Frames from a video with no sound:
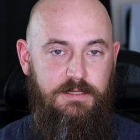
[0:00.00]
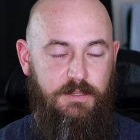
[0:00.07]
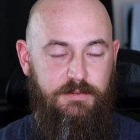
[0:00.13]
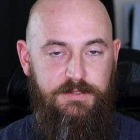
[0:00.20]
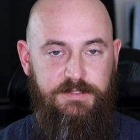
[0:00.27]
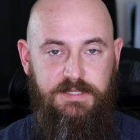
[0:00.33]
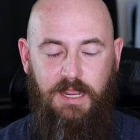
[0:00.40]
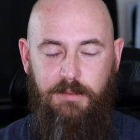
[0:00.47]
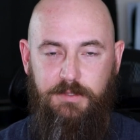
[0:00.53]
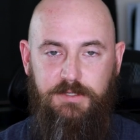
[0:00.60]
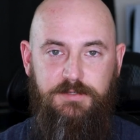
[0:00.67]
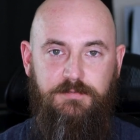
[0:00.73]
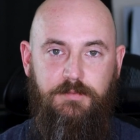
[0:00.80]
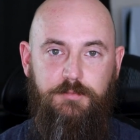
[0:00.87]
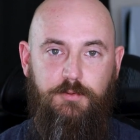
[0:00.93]
Now this tablet
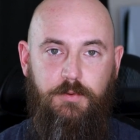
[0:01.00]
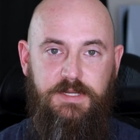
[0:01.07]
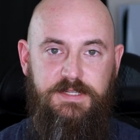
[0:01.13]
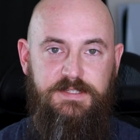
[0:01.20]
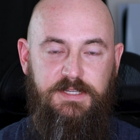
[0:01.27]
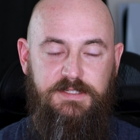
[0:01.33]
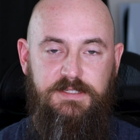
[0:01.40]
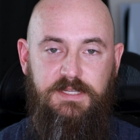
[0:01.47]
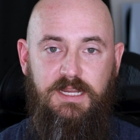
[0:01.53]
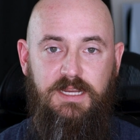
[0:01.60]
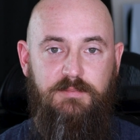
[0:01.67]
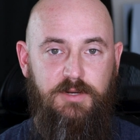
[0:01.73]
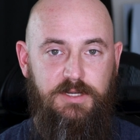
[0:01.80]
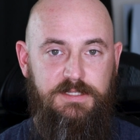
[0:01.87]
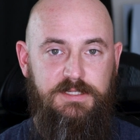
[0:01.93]
is from
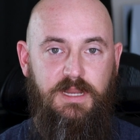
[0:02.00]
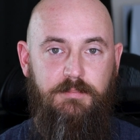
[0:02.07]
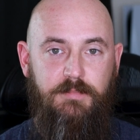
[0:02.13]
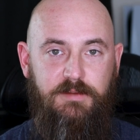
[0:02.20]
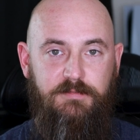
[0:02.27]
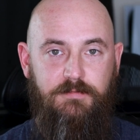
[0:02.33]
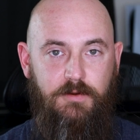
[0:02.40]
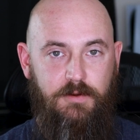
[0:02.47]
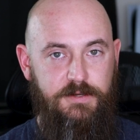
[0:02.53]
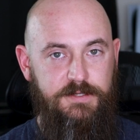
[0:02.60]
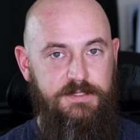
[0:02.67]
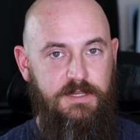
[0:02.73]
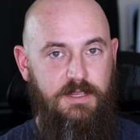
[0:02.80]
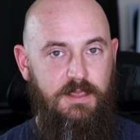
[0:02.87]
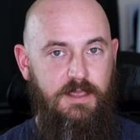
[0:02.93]
2016, but it's not my
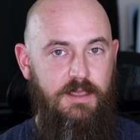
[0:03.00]
first.